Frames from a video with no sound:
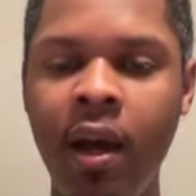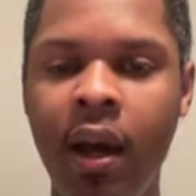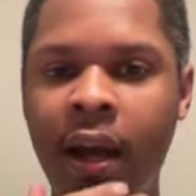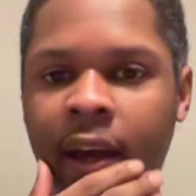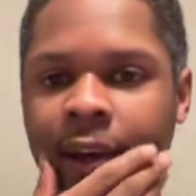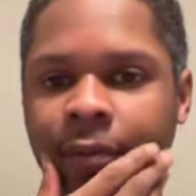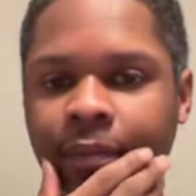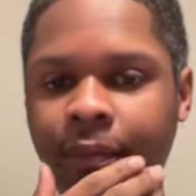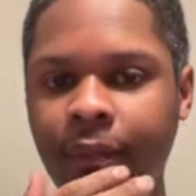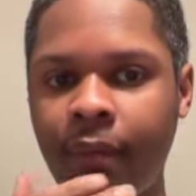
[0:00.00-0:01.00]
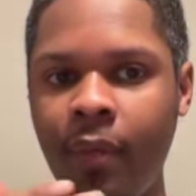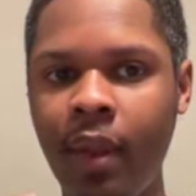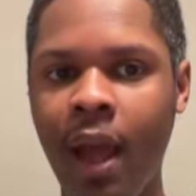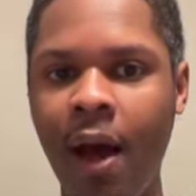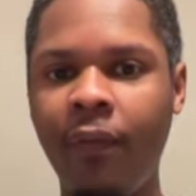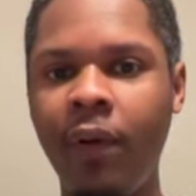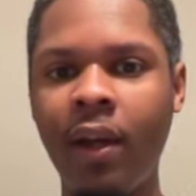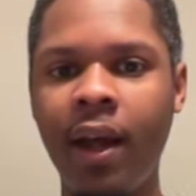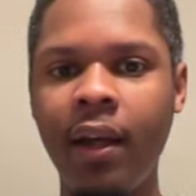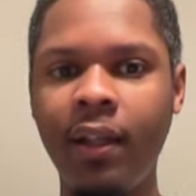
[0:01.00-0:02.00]
and I feel
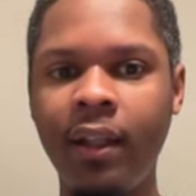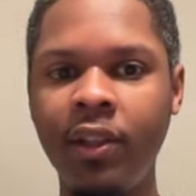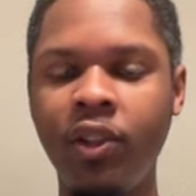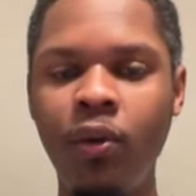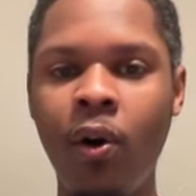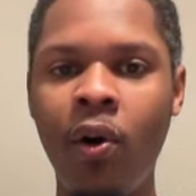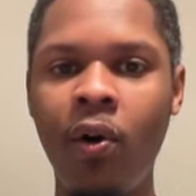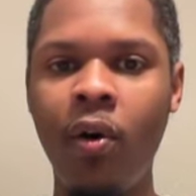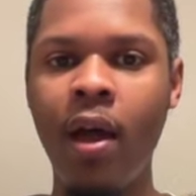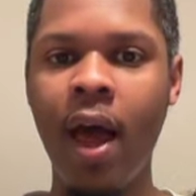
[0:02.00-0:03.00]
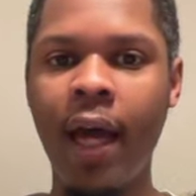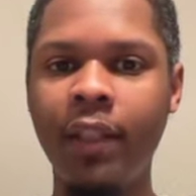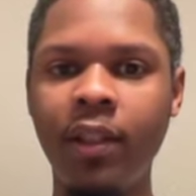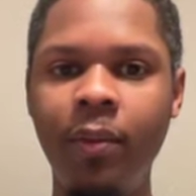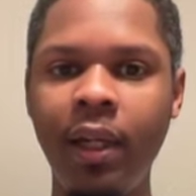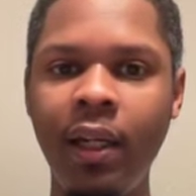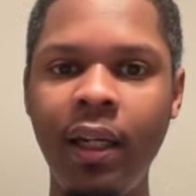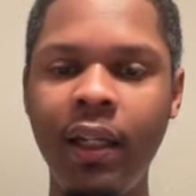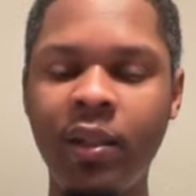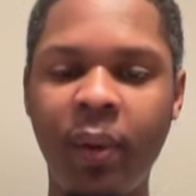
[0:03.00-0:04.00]
like this duo has the
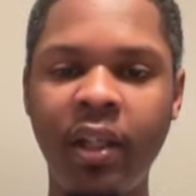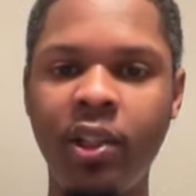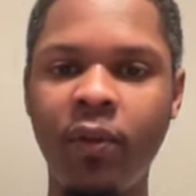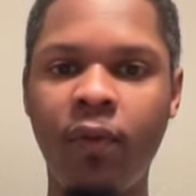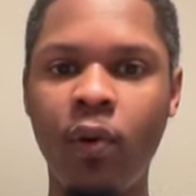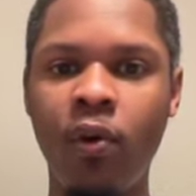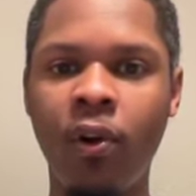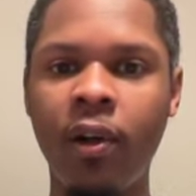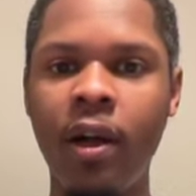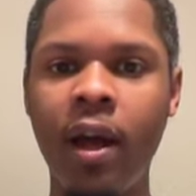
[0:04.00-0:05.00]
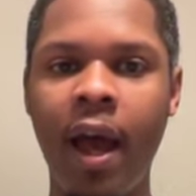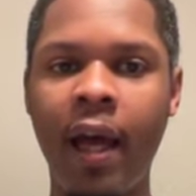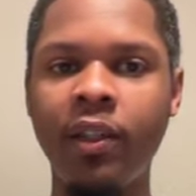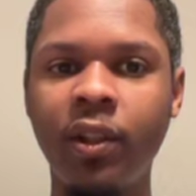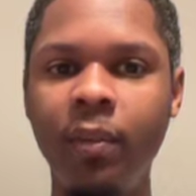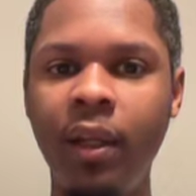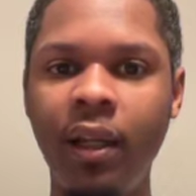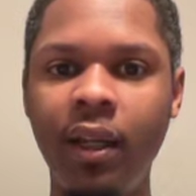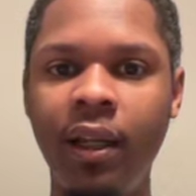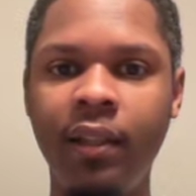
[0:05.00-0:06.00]
ability to space the floor, has the
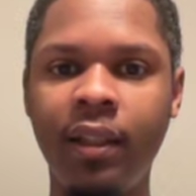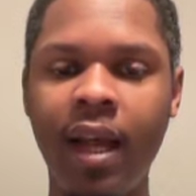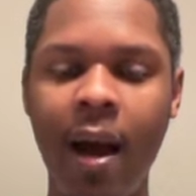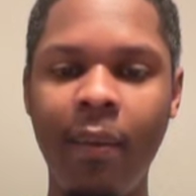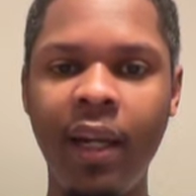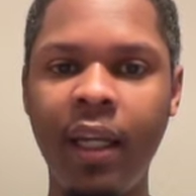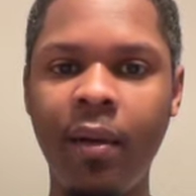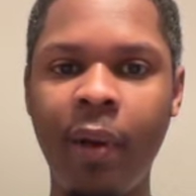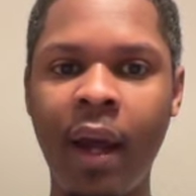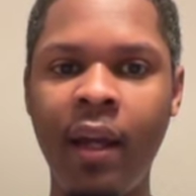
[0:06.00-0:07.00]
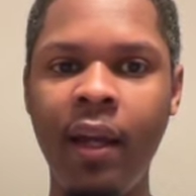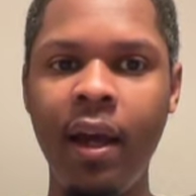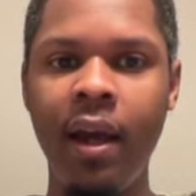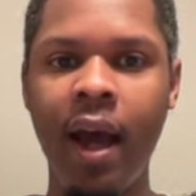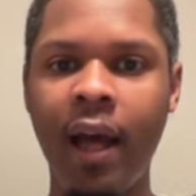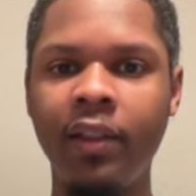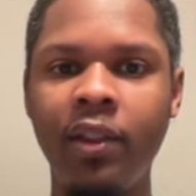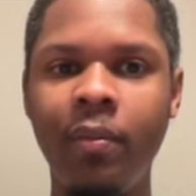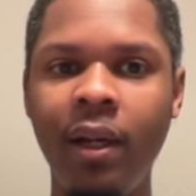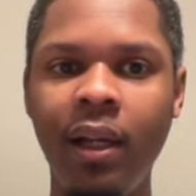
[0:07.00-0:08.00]
ability to dominate the paint, has
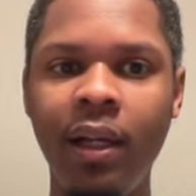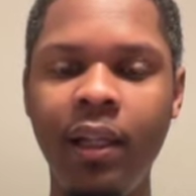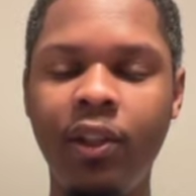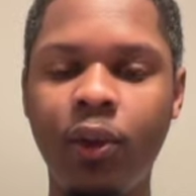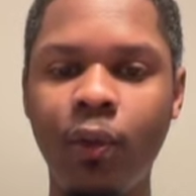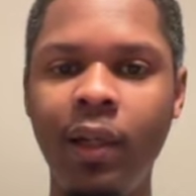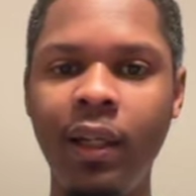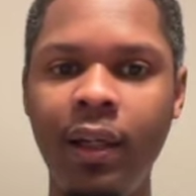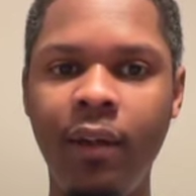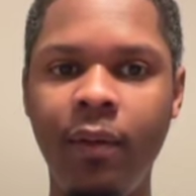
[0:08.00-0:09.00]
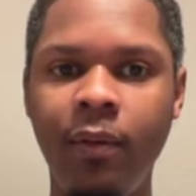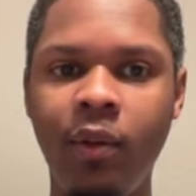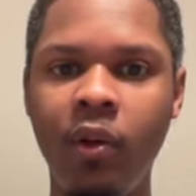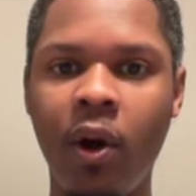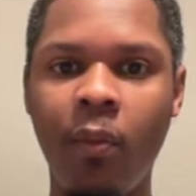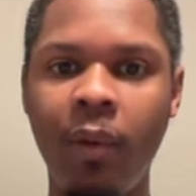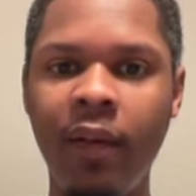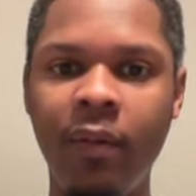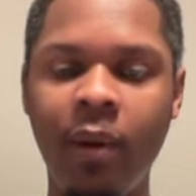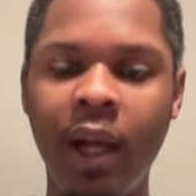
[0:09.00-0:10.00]
the ability to really you know
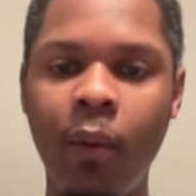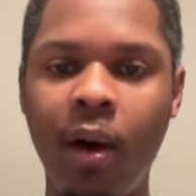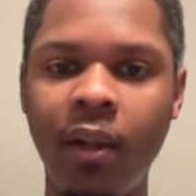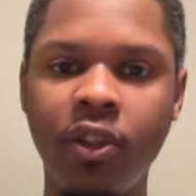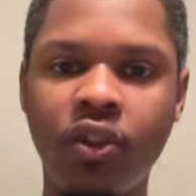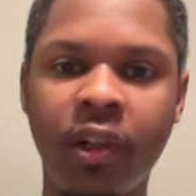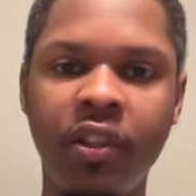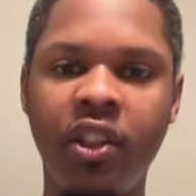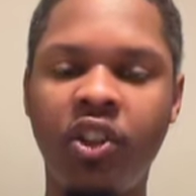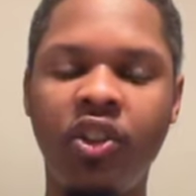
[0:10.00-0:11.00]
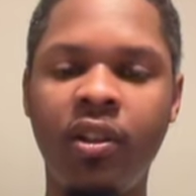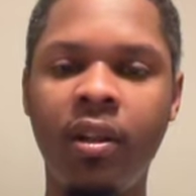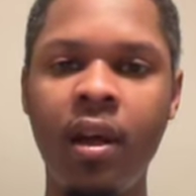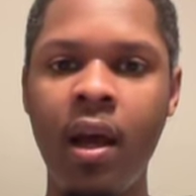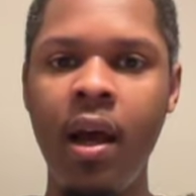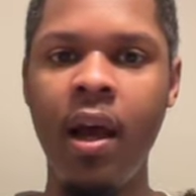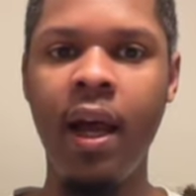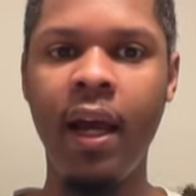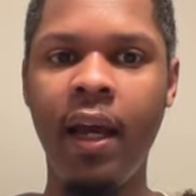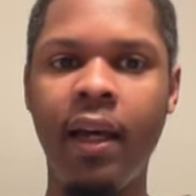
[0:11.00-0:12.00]
even play well in transition
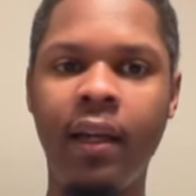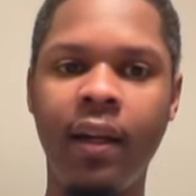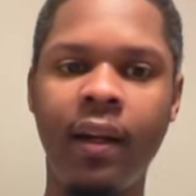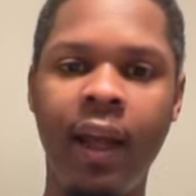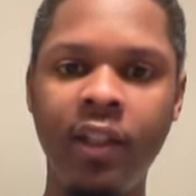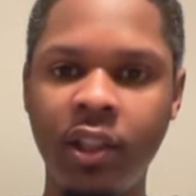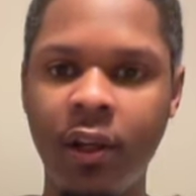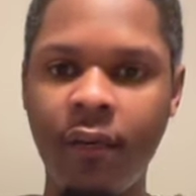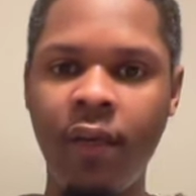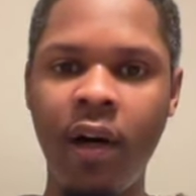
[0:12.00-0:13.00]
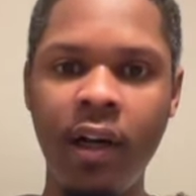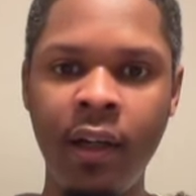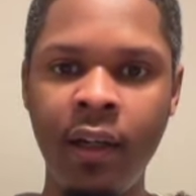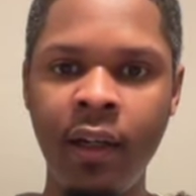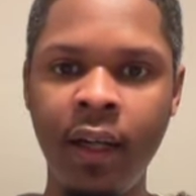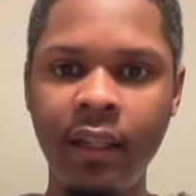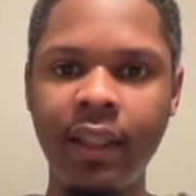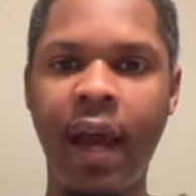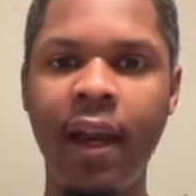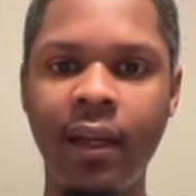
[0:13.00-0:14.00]
and they just a fun,
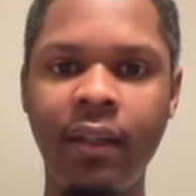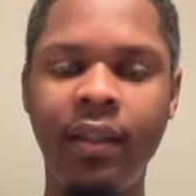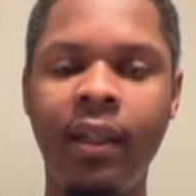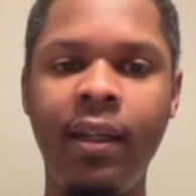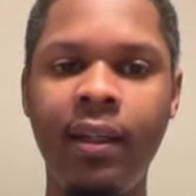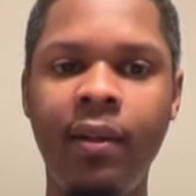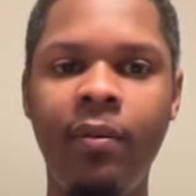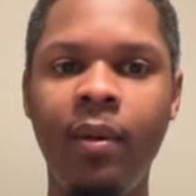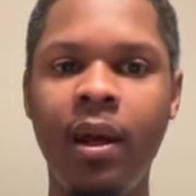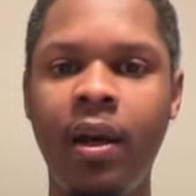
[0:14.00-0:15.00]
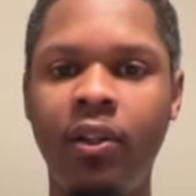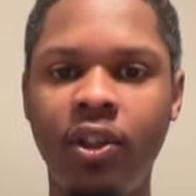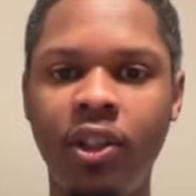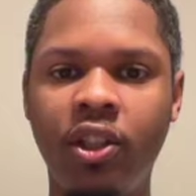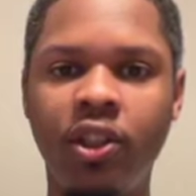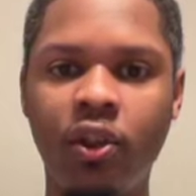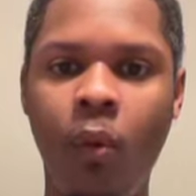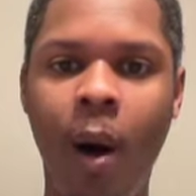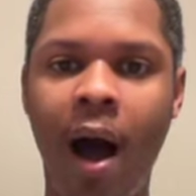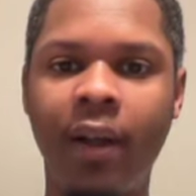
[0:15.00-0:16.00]
exciting team just to
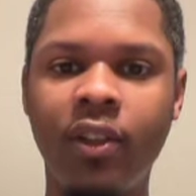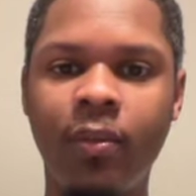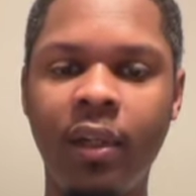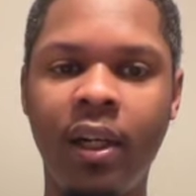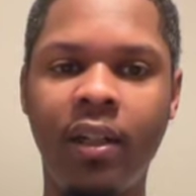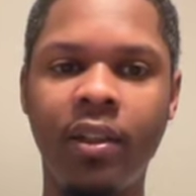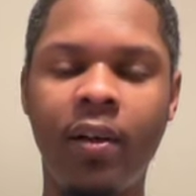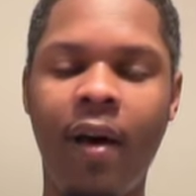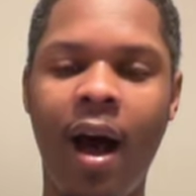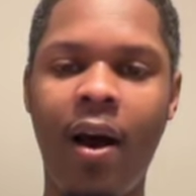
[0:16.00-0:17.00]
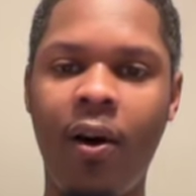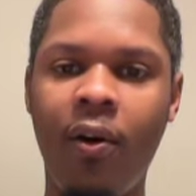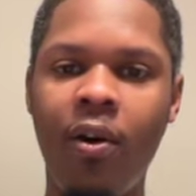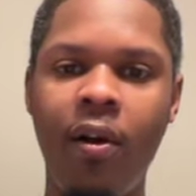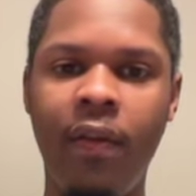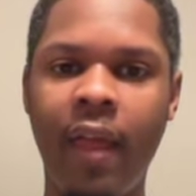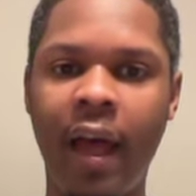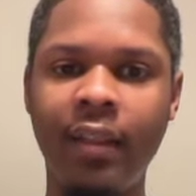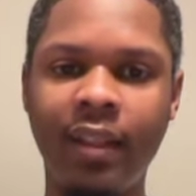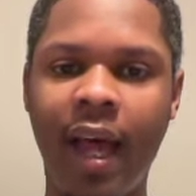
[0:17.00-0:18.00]
watch because of how
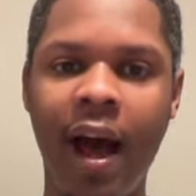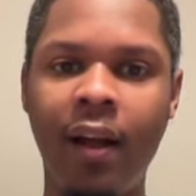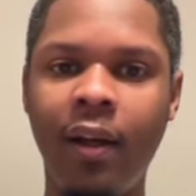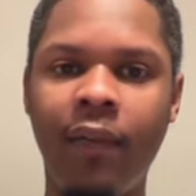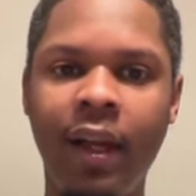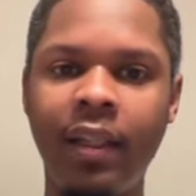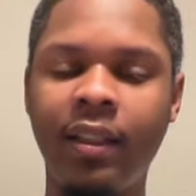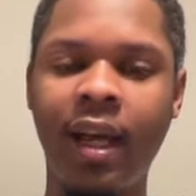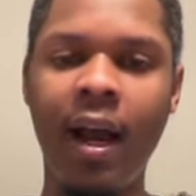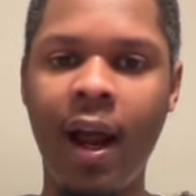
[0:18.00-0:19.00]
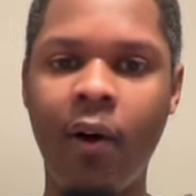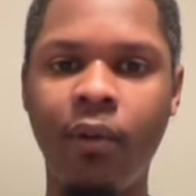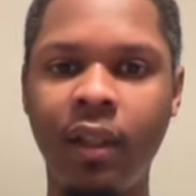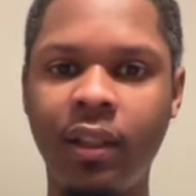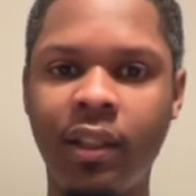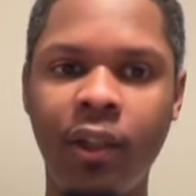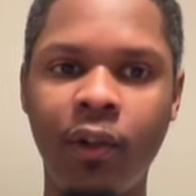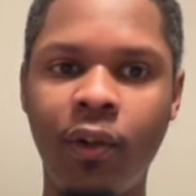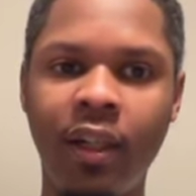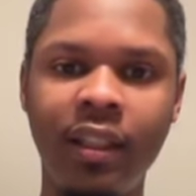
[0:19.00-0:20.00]
that style of inside out is
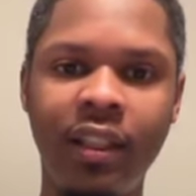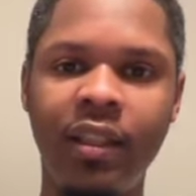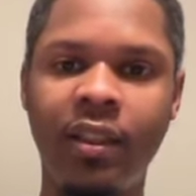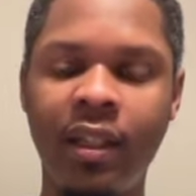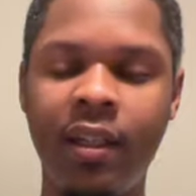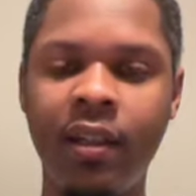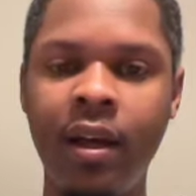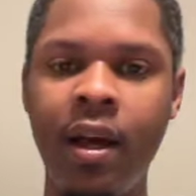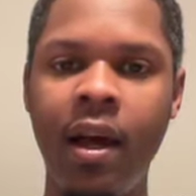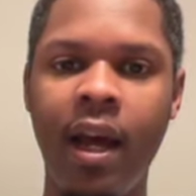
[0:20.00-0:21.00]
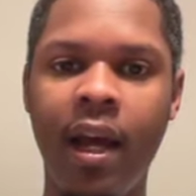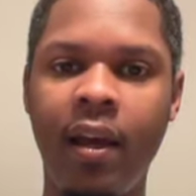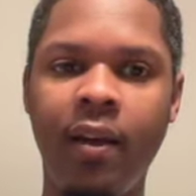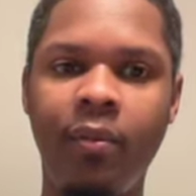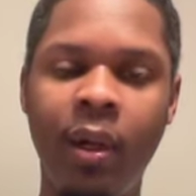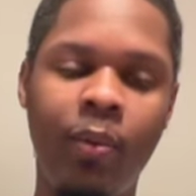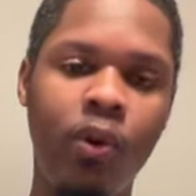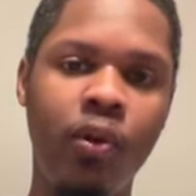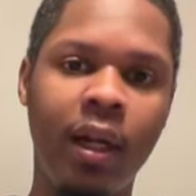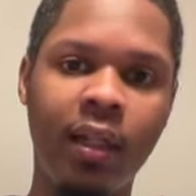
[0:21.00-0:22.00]
still existing and people
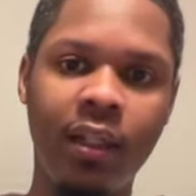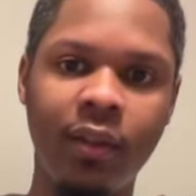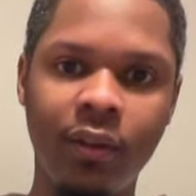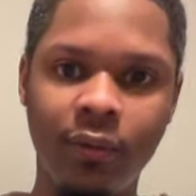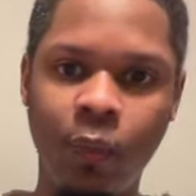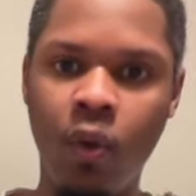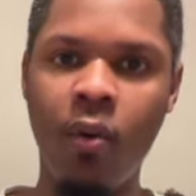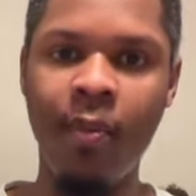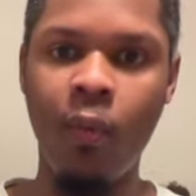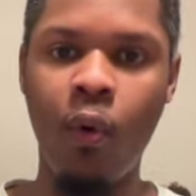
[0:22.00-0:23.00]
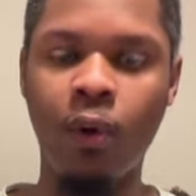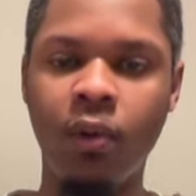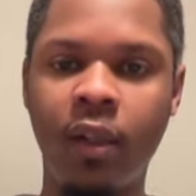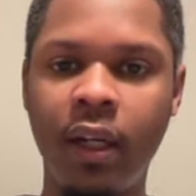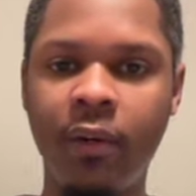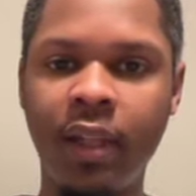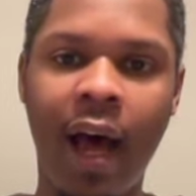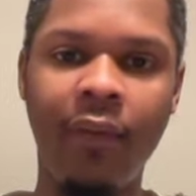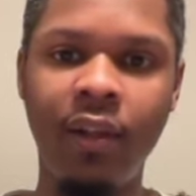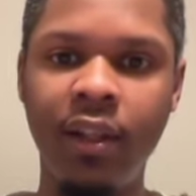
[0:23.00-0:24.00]
knew that this would work. It was
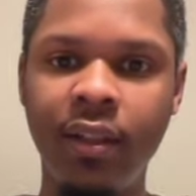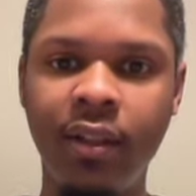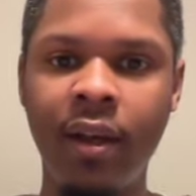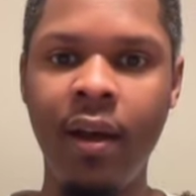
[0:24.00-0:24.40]
obvious.